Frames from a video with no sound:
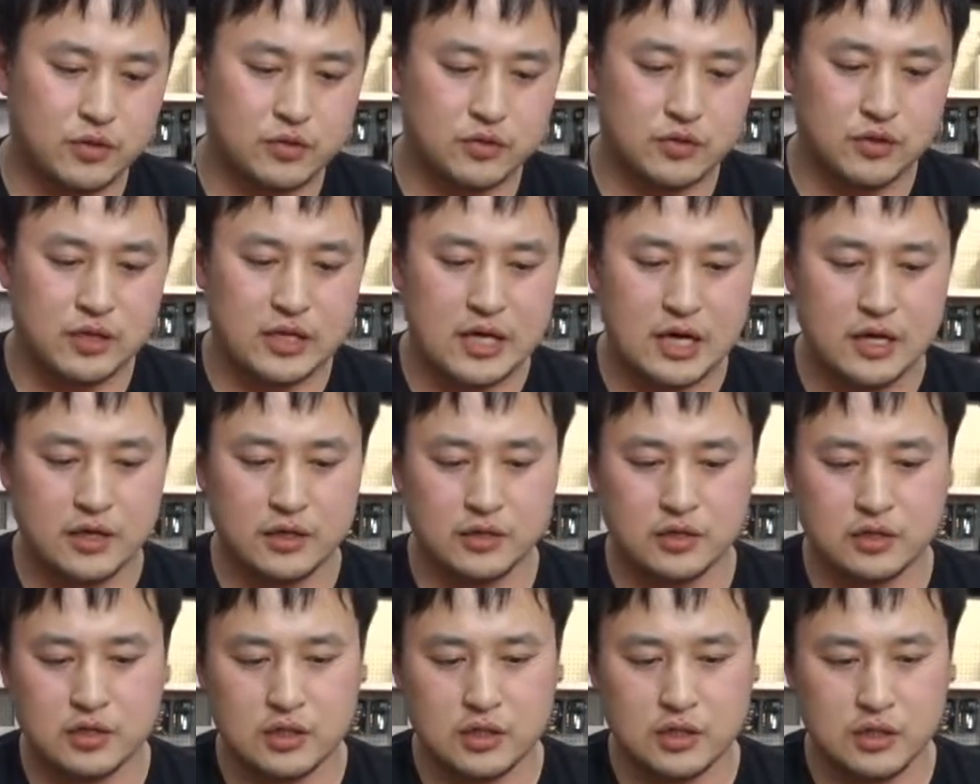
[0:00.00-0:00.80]
you can't
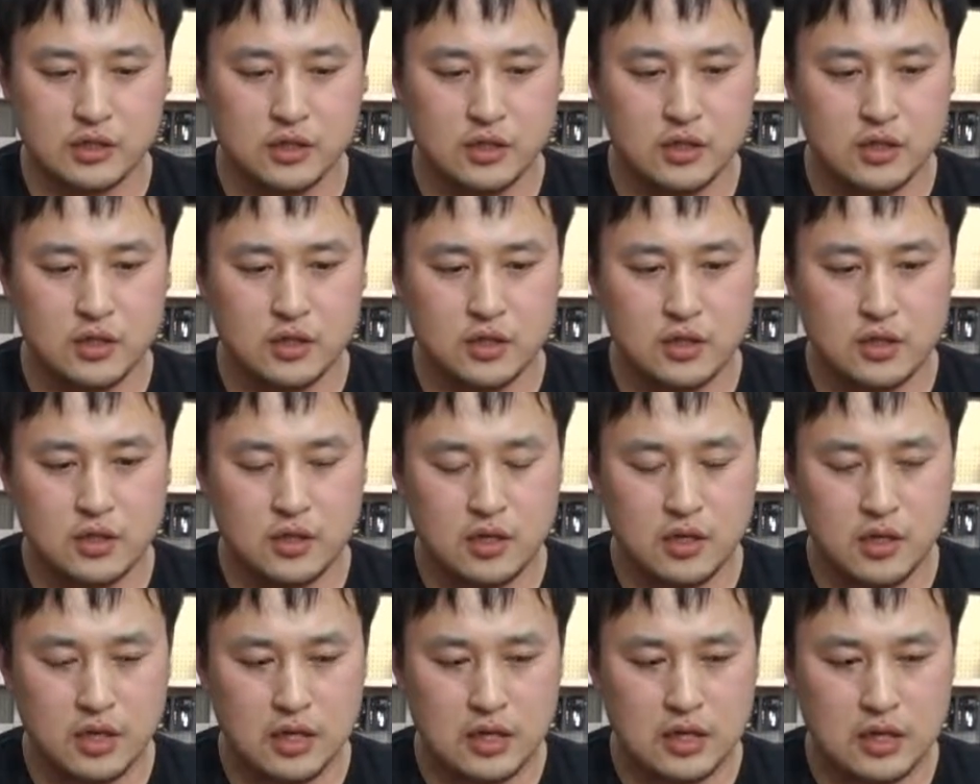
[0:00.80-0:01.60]
actually
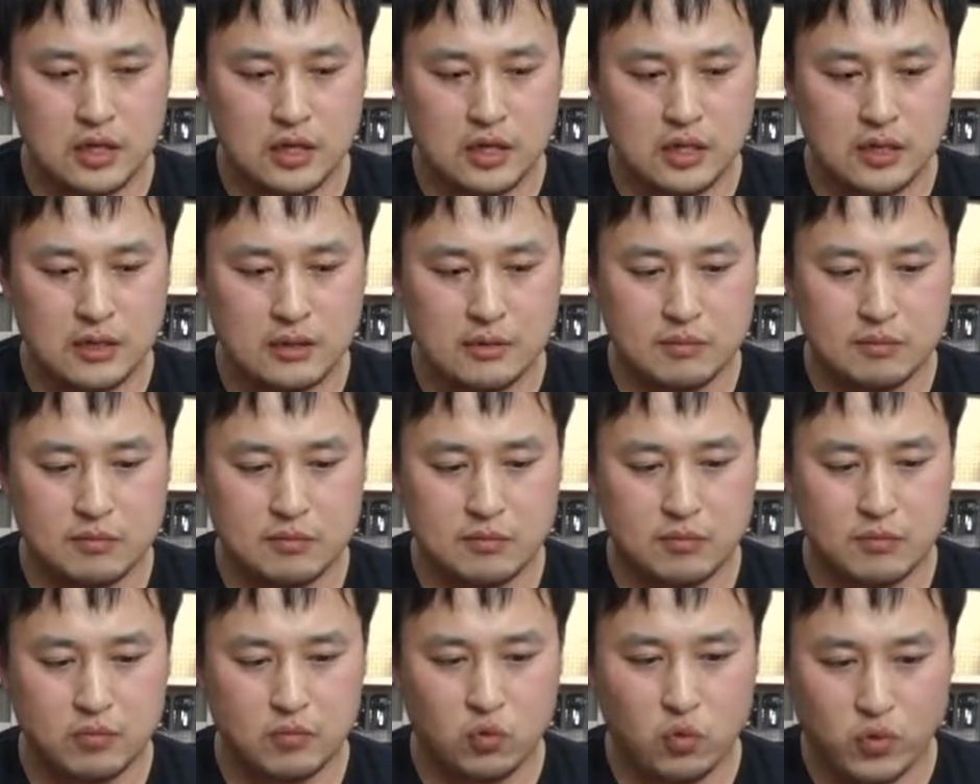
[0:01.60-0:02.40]

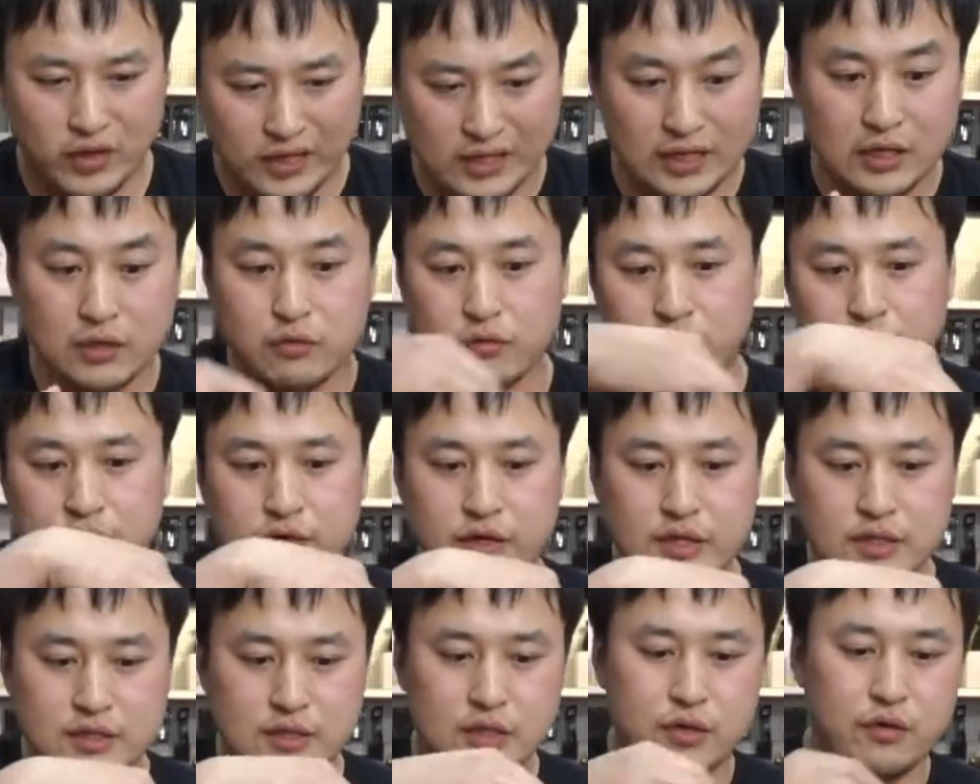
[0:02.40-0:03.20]
quickly
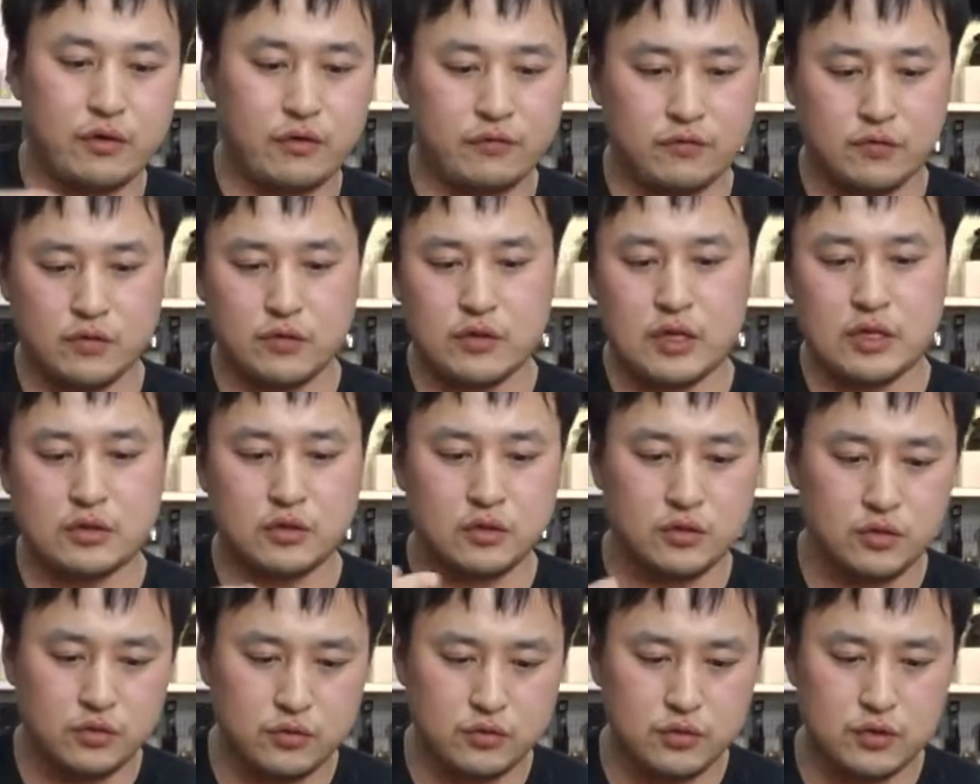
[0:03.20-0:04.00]
reverse it. You have to
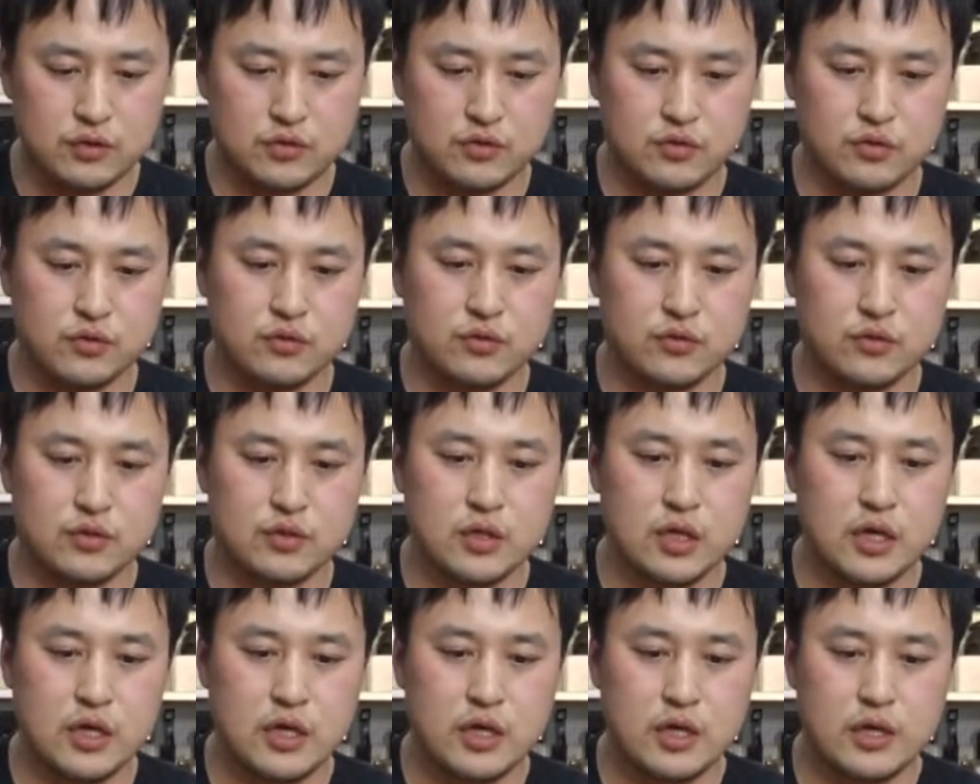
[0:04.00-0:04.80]
undo the screws,
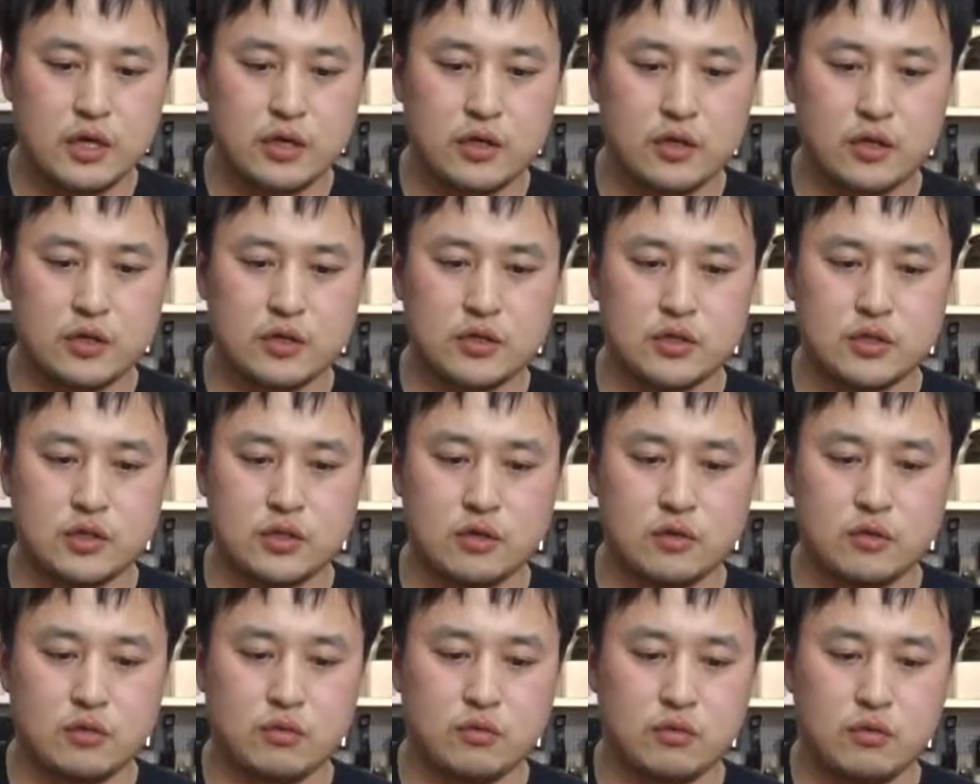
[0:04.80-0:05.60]
and
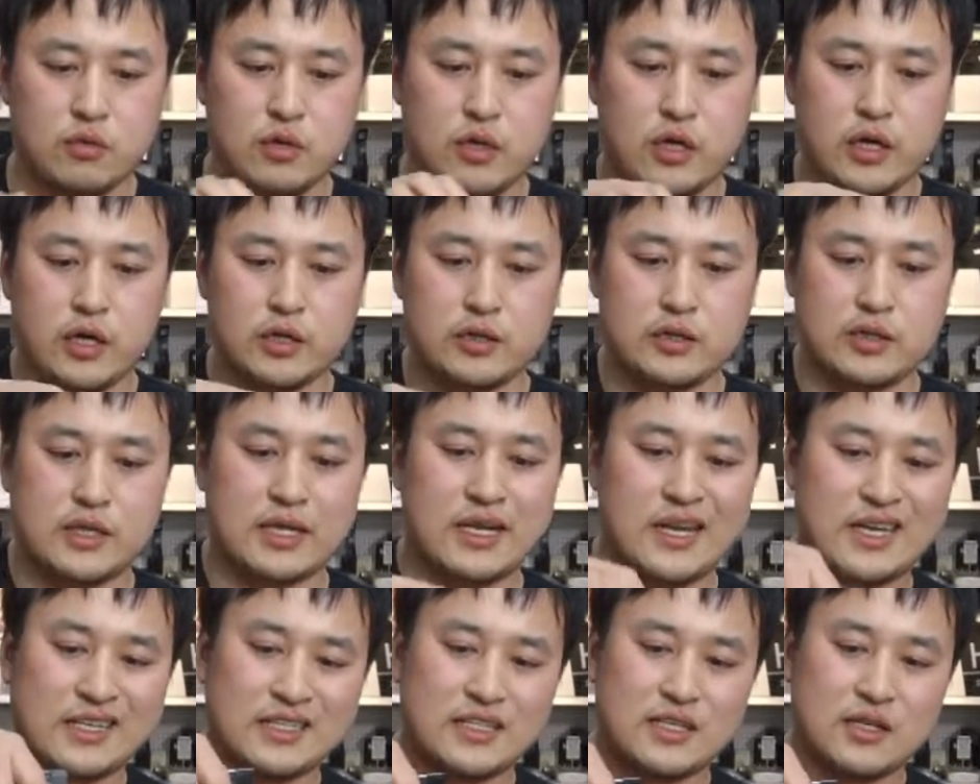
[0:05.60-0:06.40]
also it's
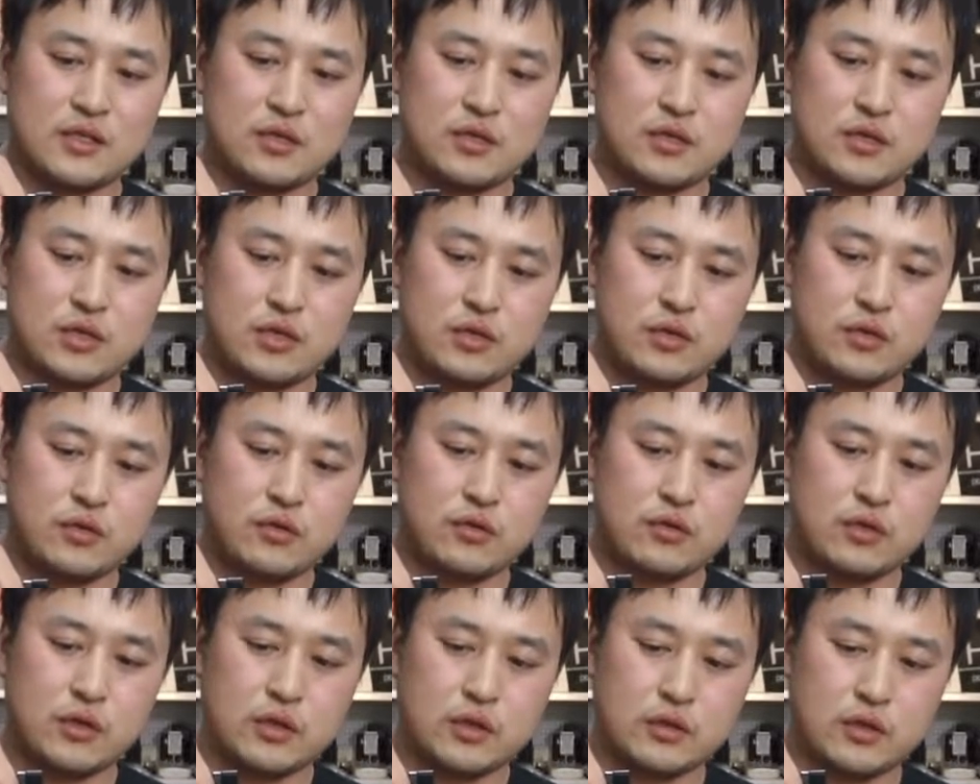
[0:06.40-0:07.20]
connected
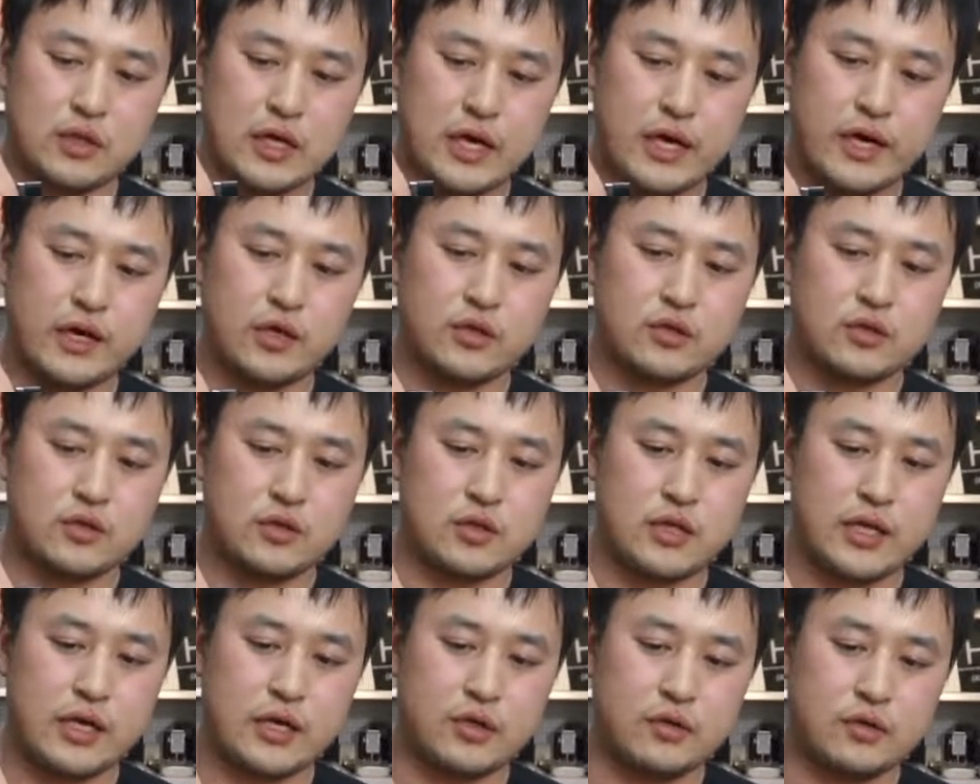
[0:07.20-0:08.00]
to the cage
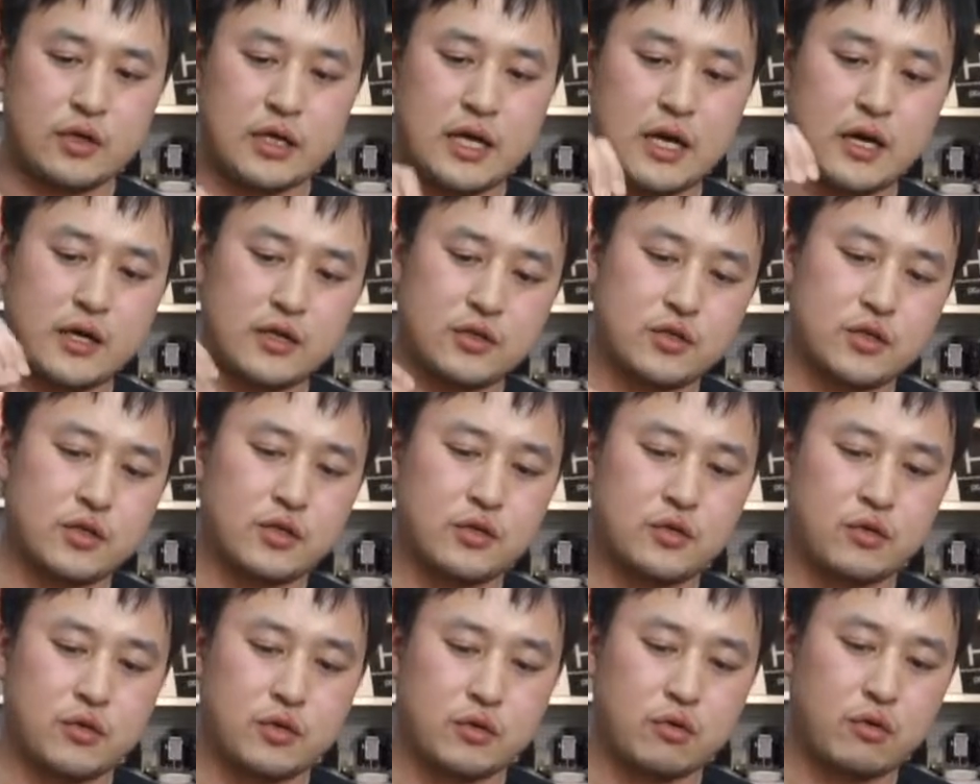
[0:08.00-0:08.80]
that you can't actually
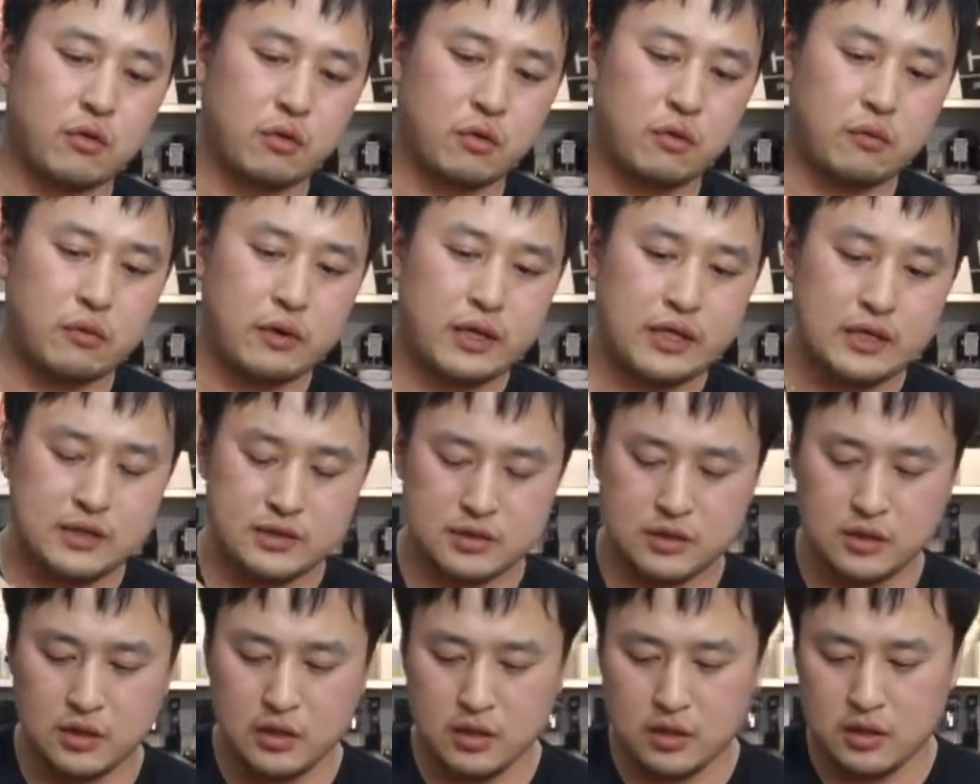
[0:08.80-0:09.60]
do a quick release.